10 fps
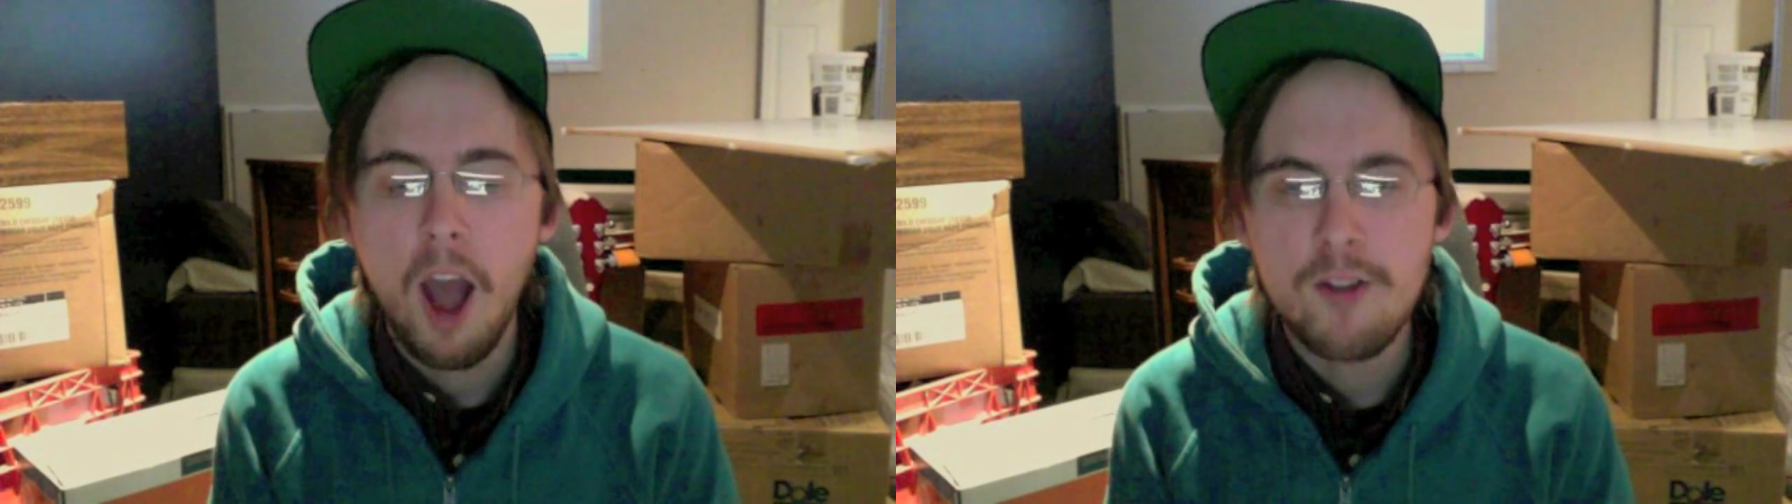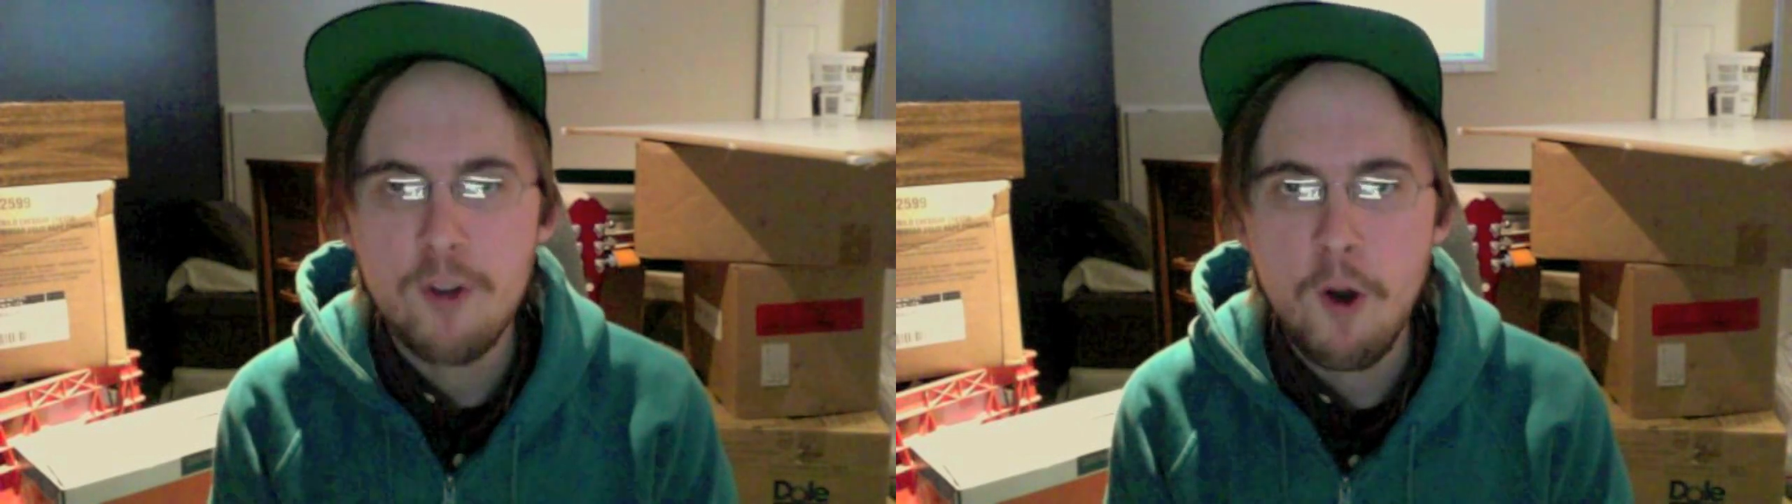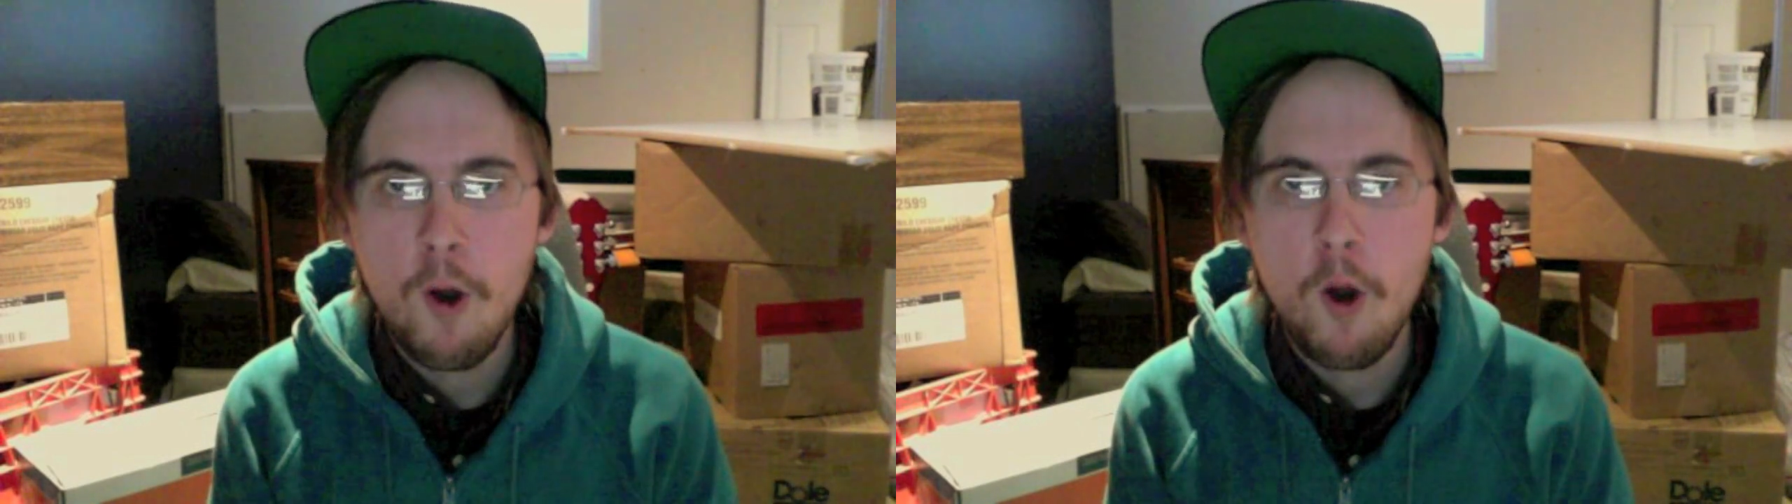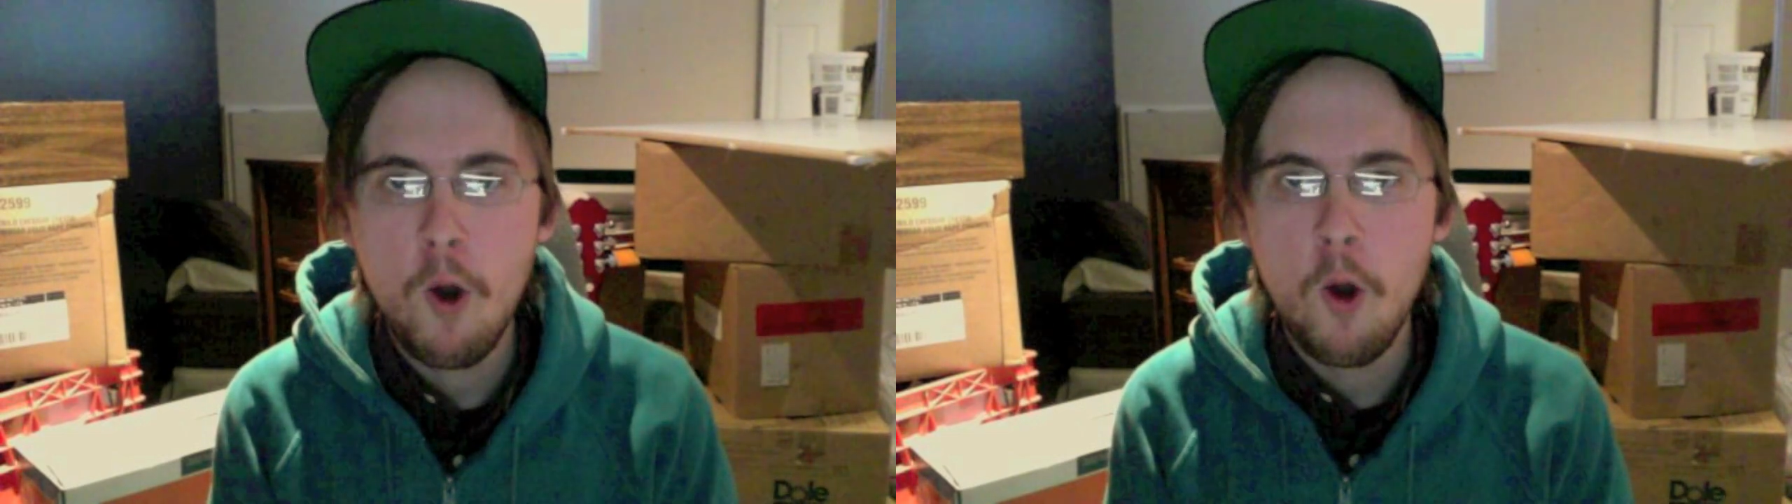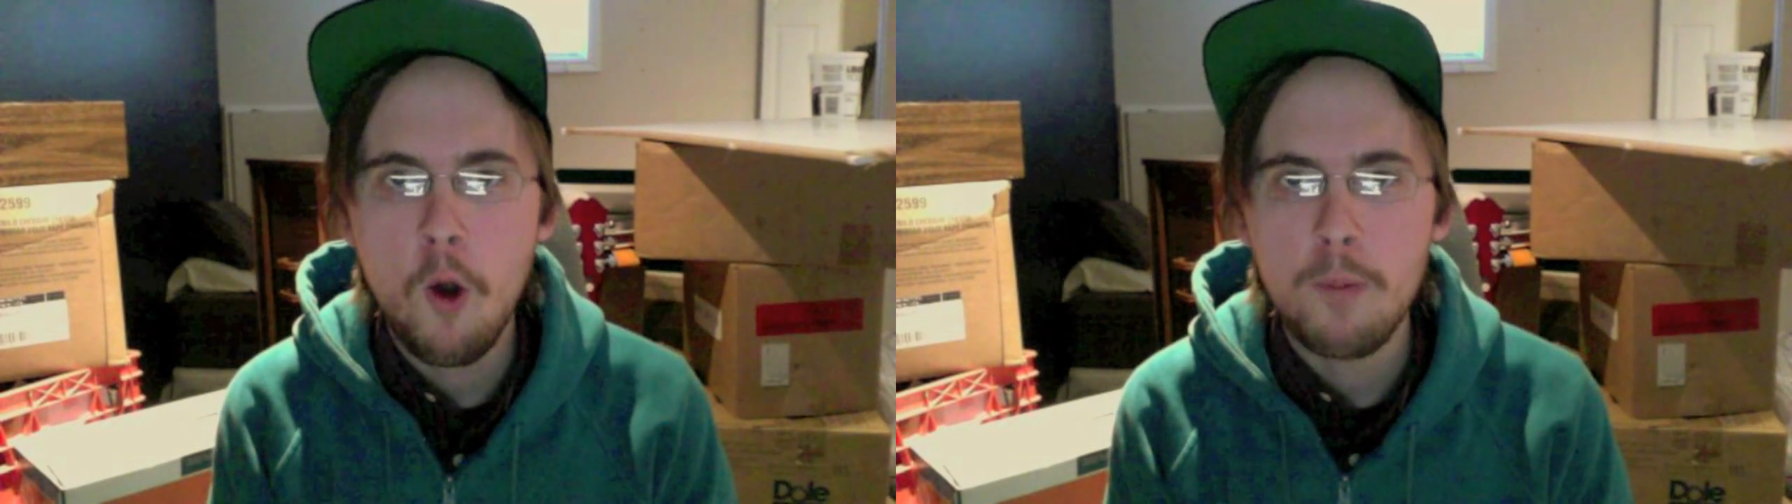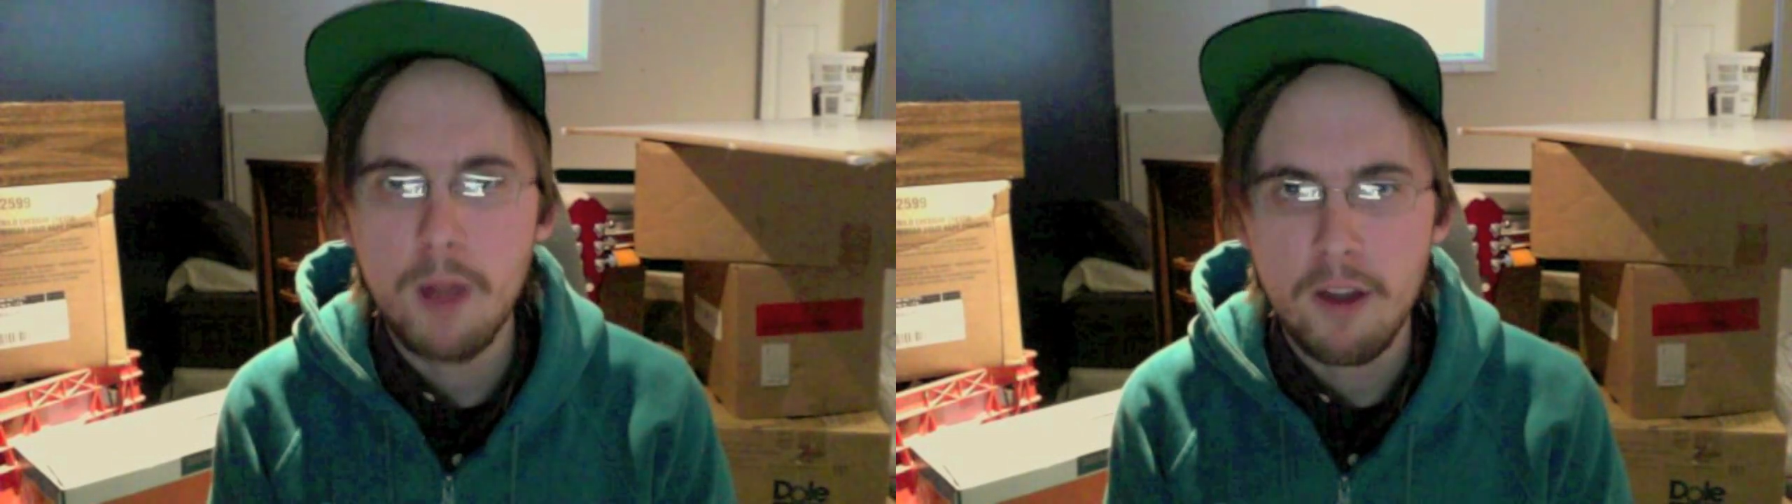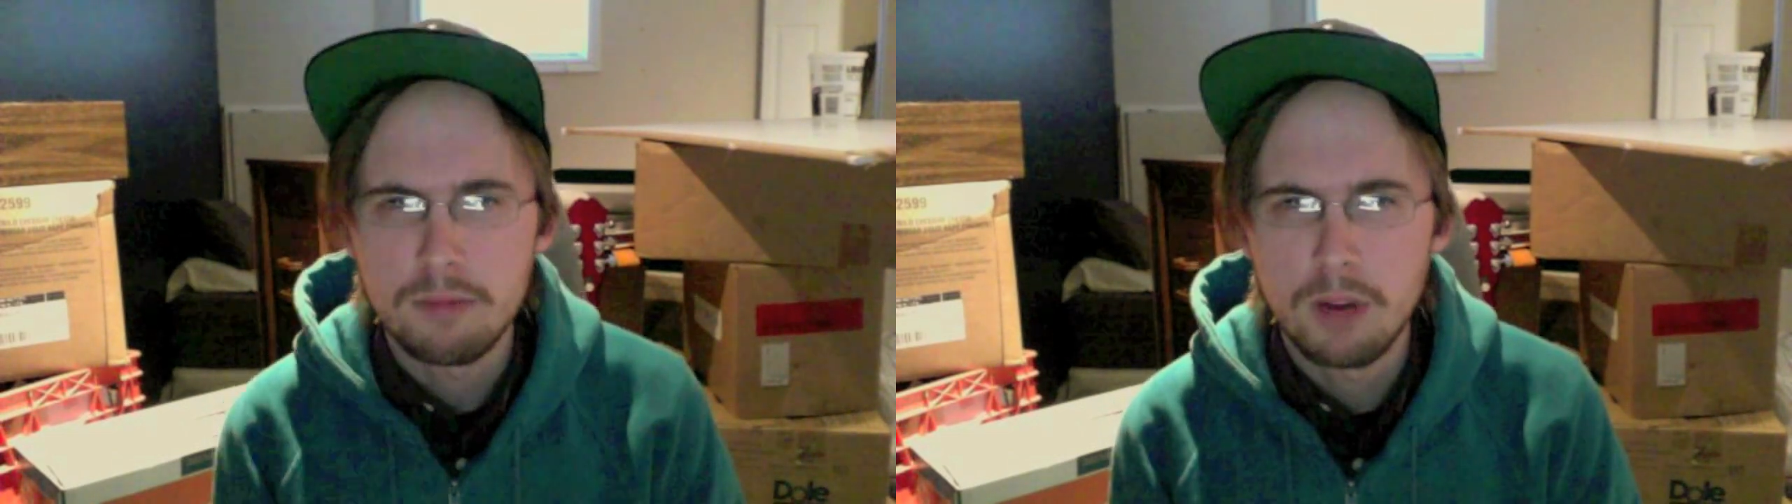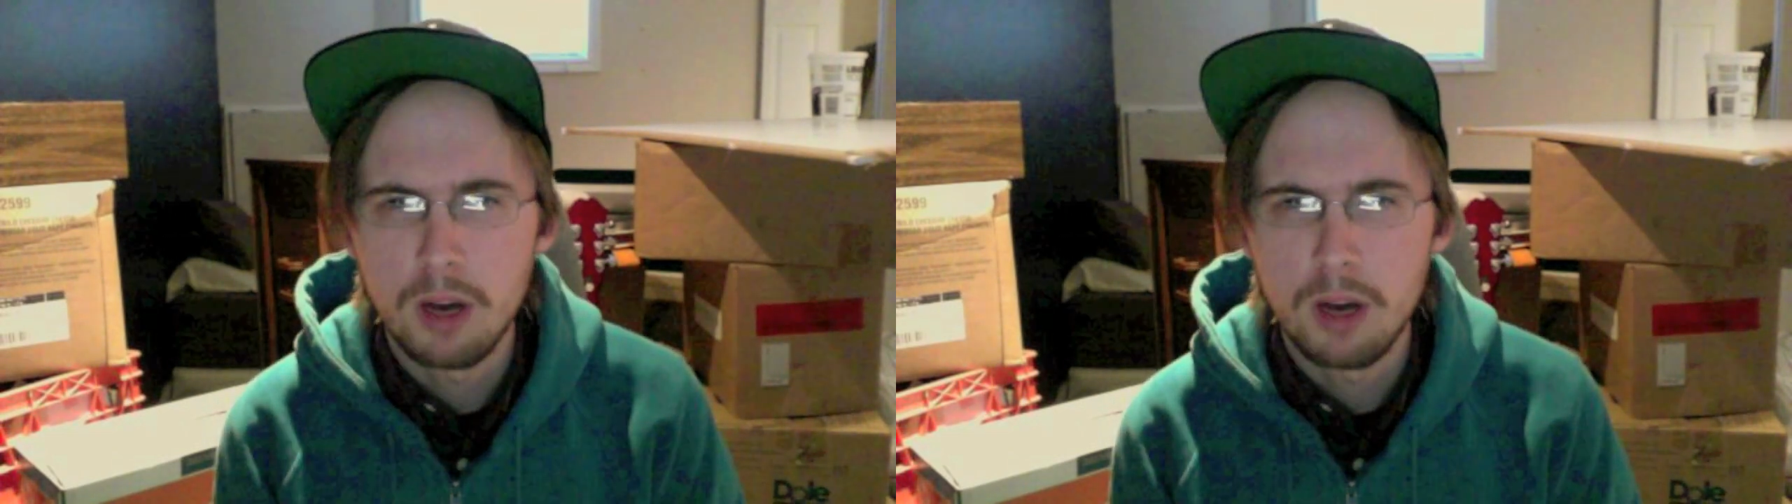a new place.